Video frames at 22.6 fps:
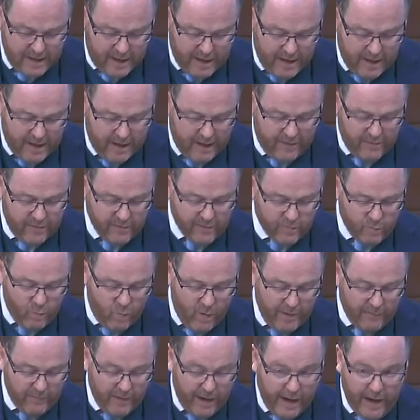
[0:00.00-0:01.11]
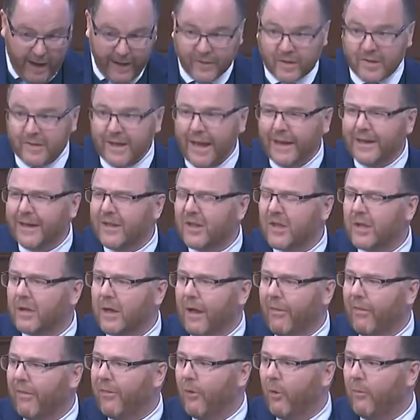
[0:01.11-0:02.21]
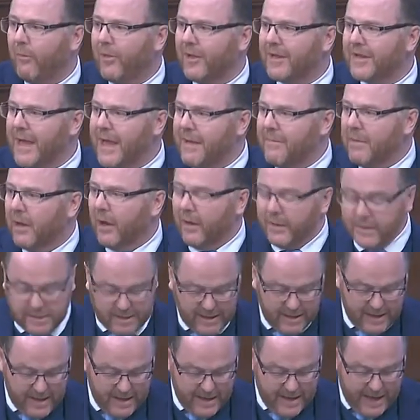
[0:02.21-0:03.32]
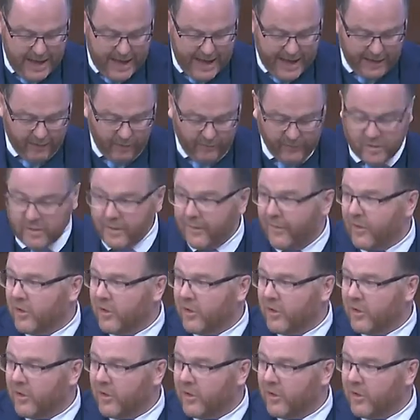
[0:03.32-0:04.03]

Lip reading: There's one, I understand, in Scunthorpe that's imminent, and obviously the